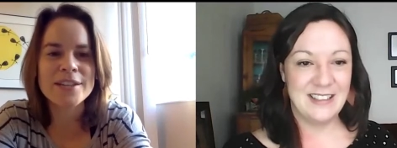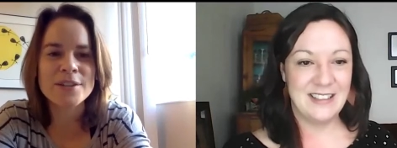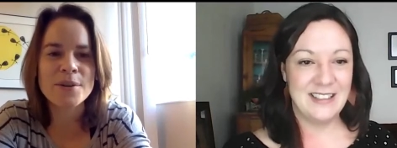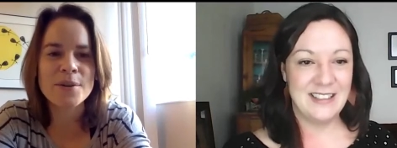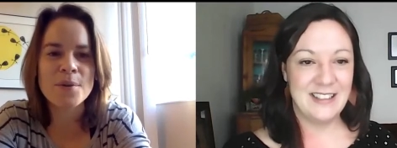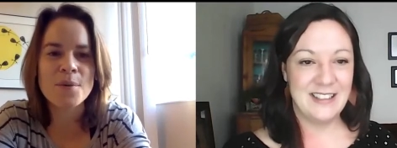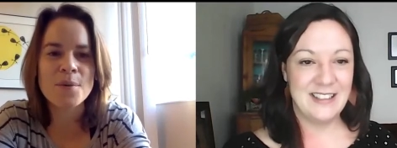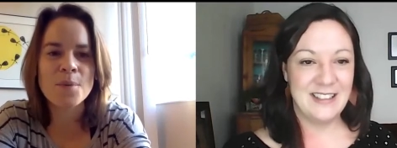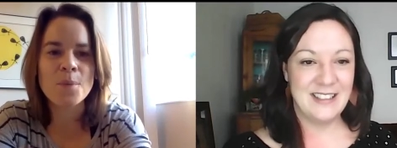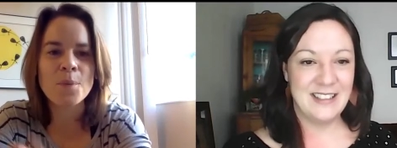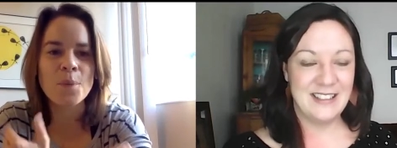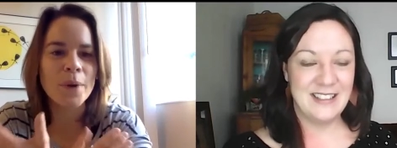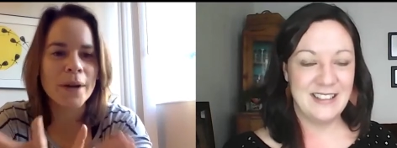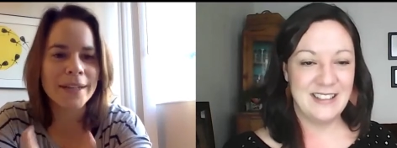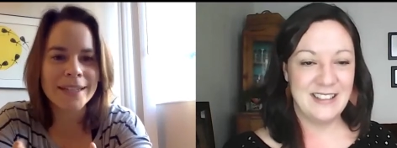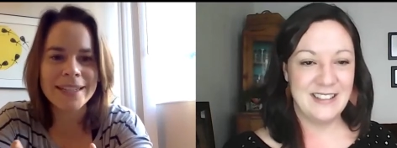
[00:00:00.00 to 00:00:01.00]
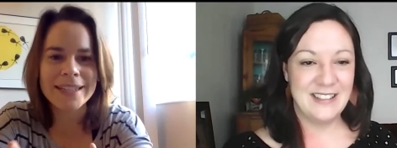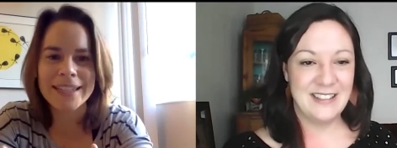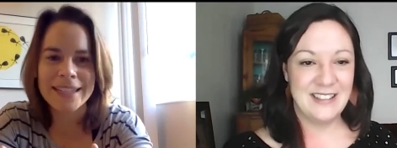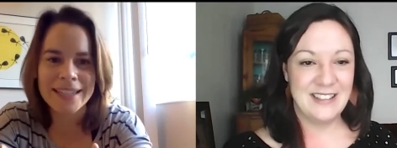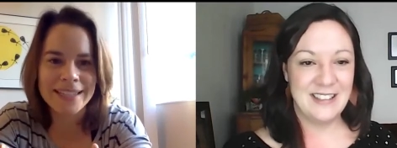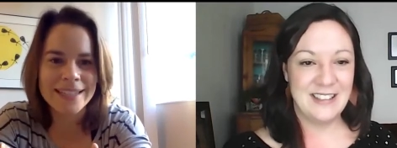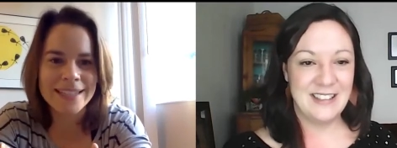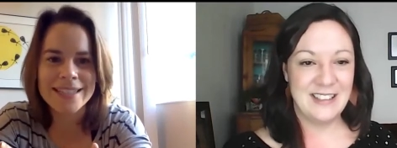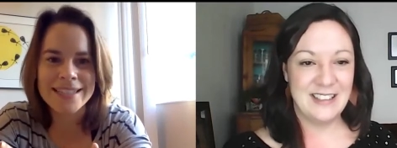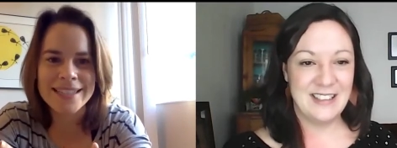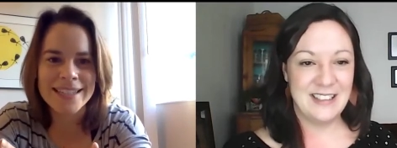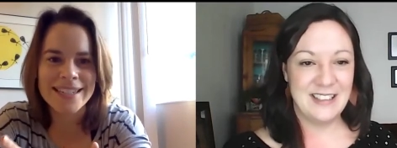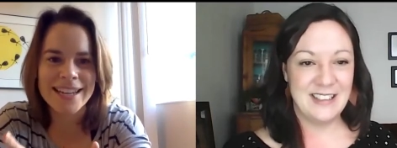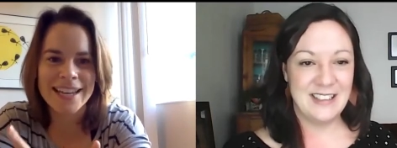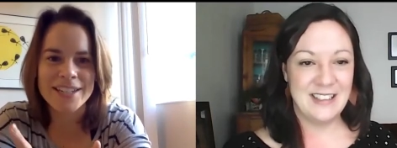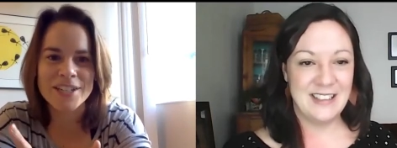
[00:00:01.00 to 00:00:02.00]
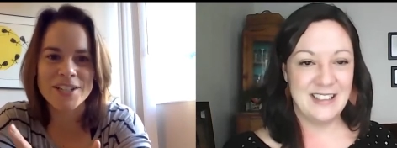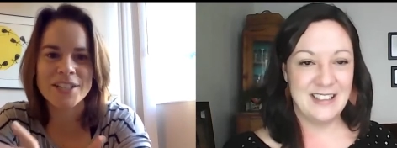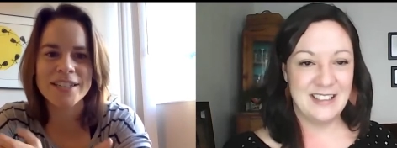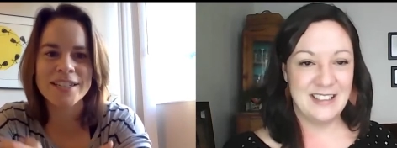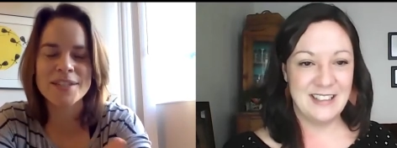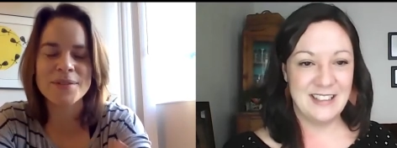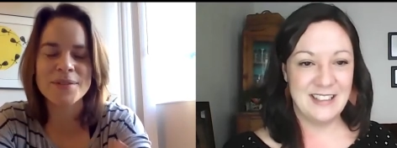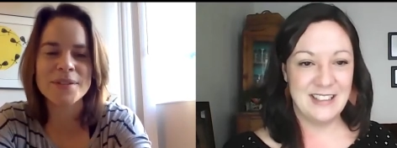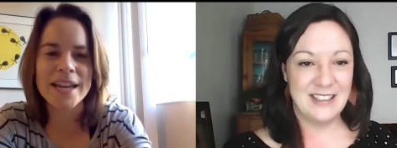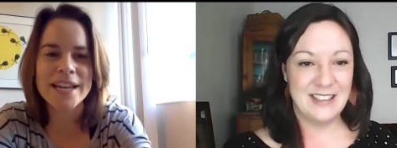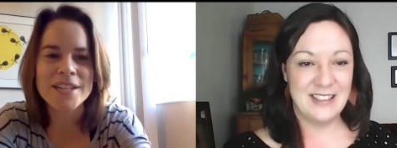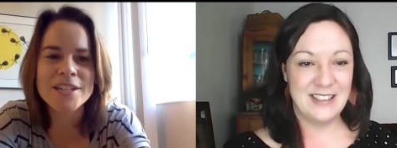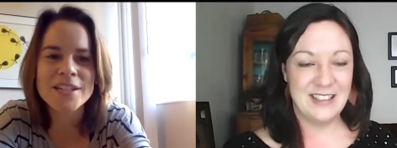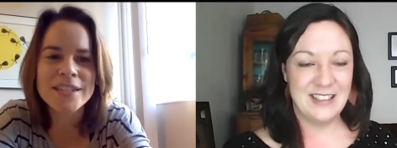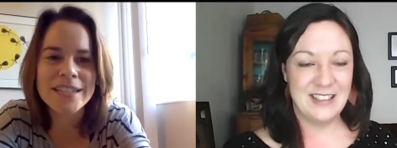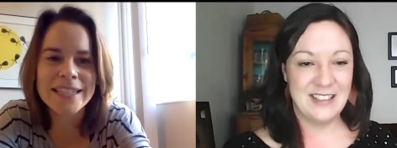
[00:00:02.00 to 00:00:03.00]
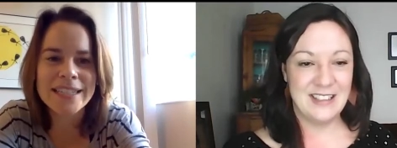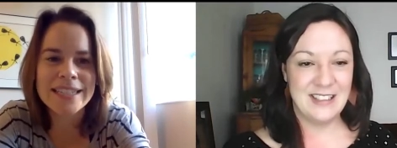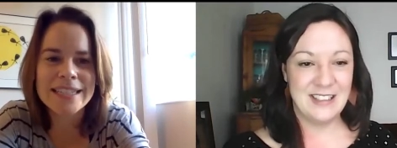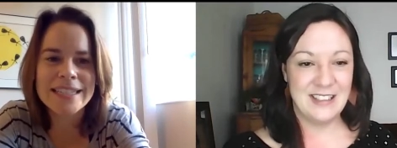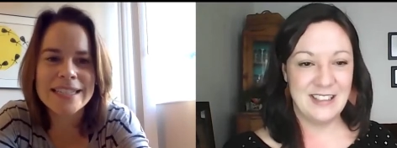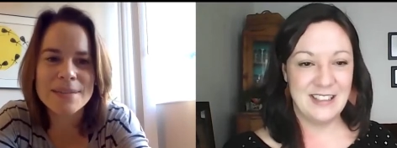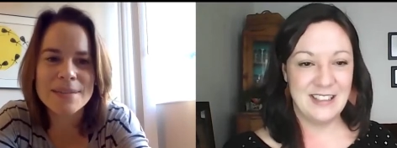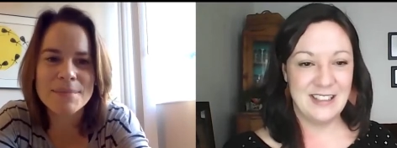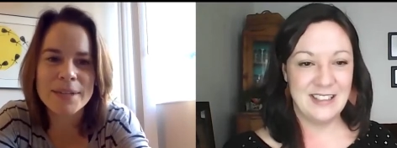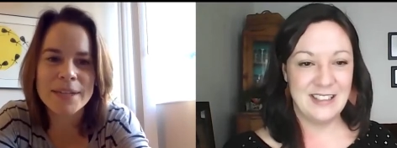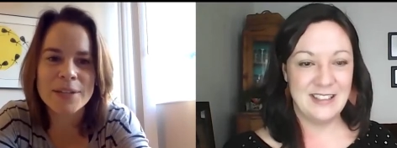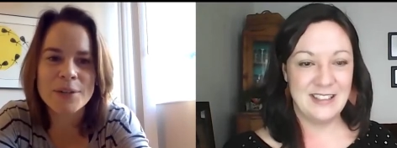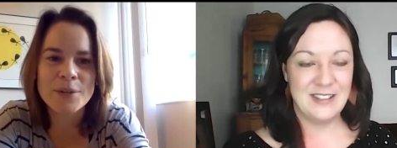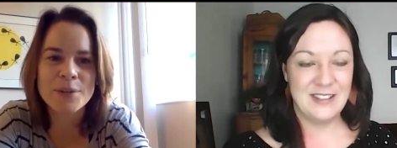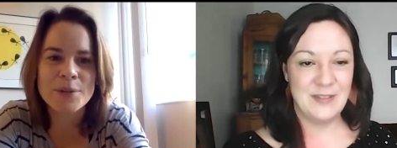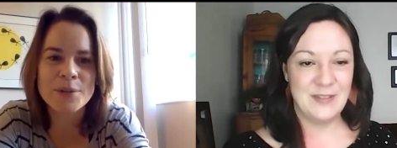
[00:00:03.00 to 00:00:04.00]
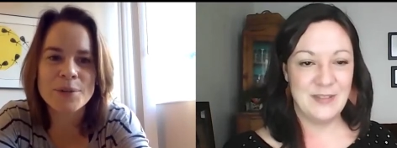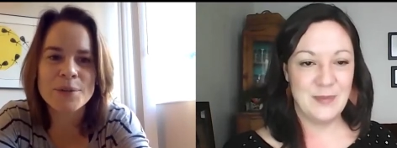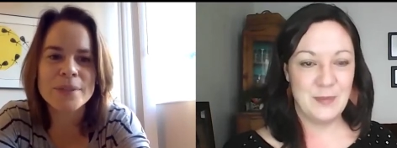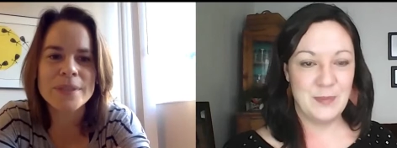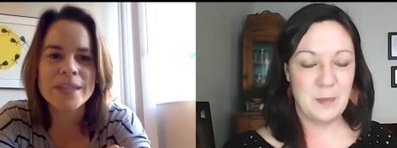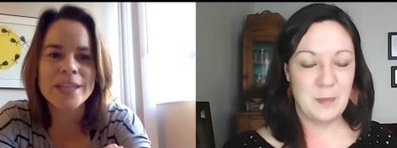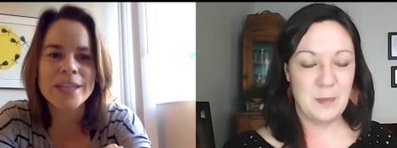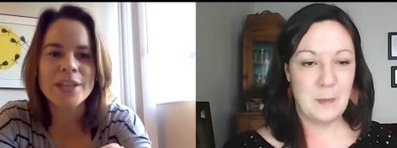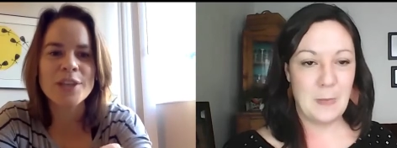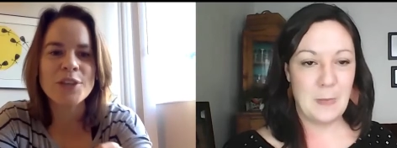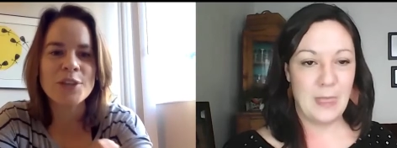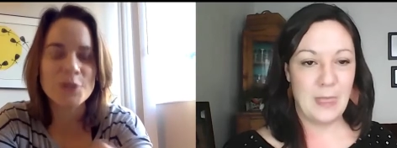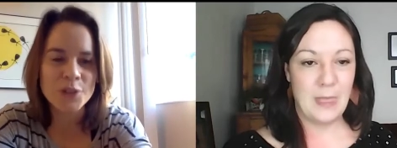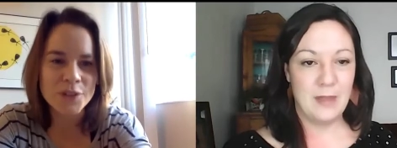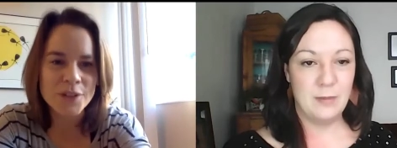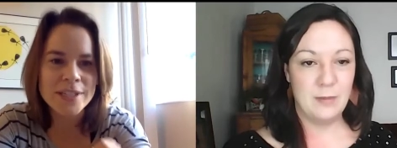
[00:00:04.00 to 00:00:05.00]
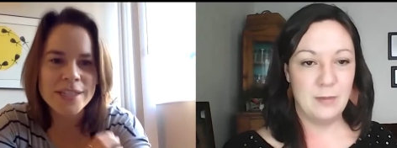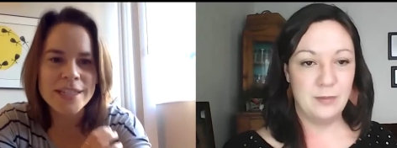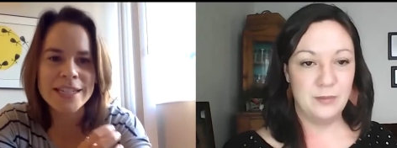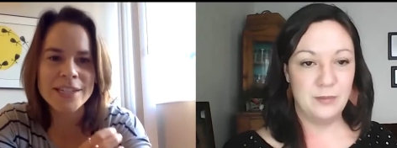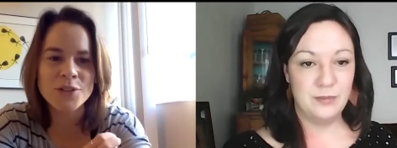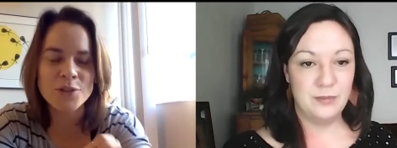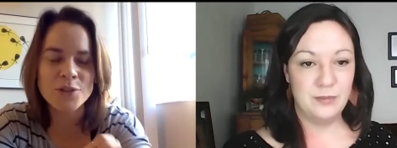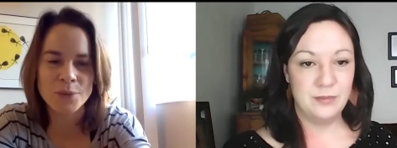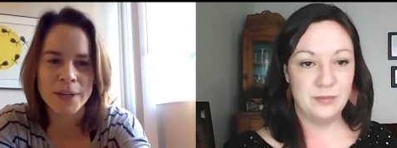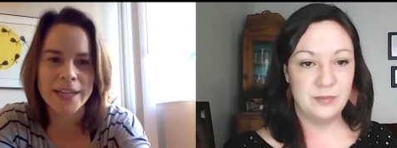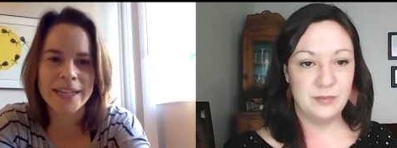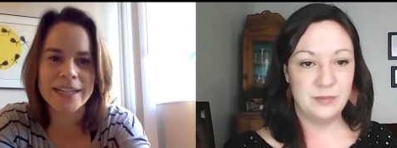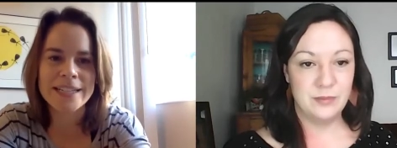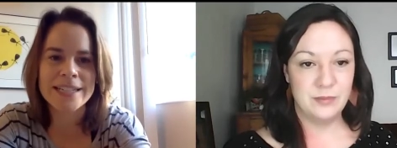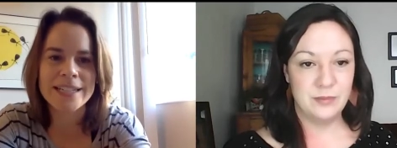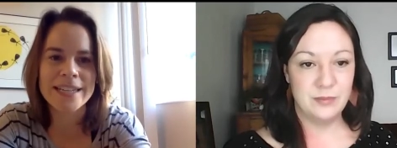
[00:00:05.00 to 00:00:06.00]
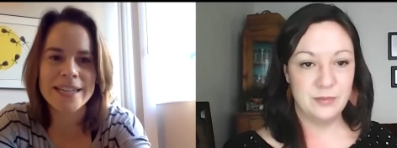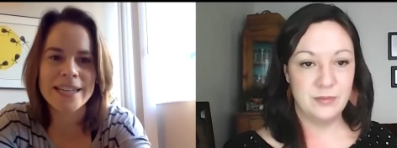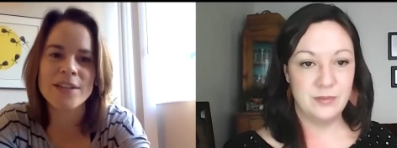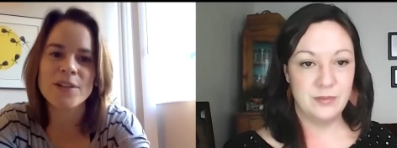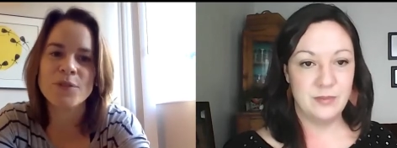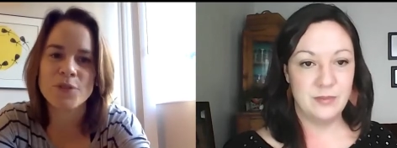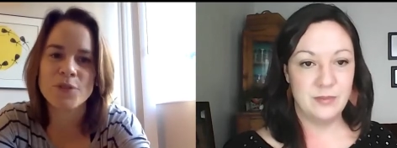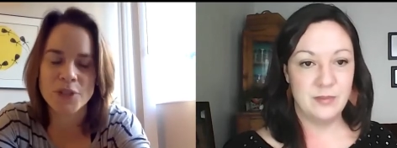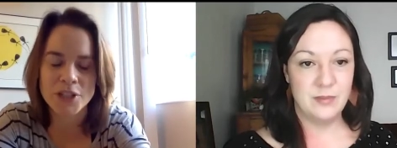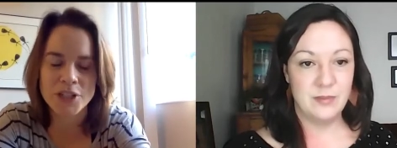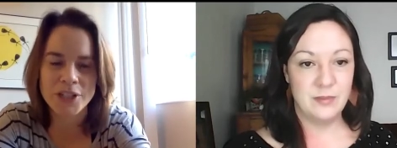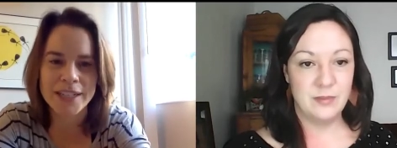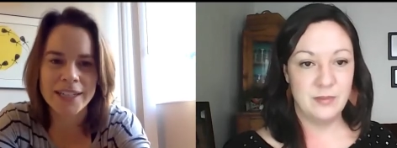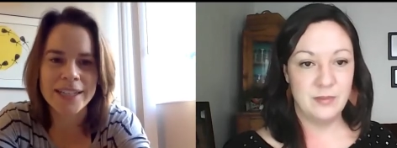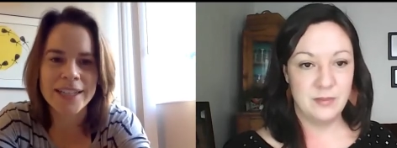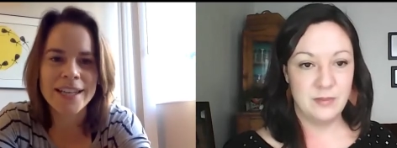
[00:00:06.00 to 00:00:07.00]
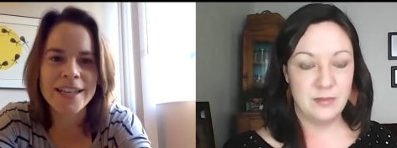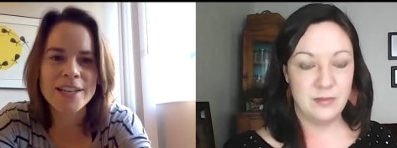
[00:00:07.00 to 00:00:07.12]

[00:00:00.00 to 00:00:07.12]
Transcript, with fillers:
Speaker 1: So, what is a dietitian? So, a dietitian is somebody who's university trained in nutrition.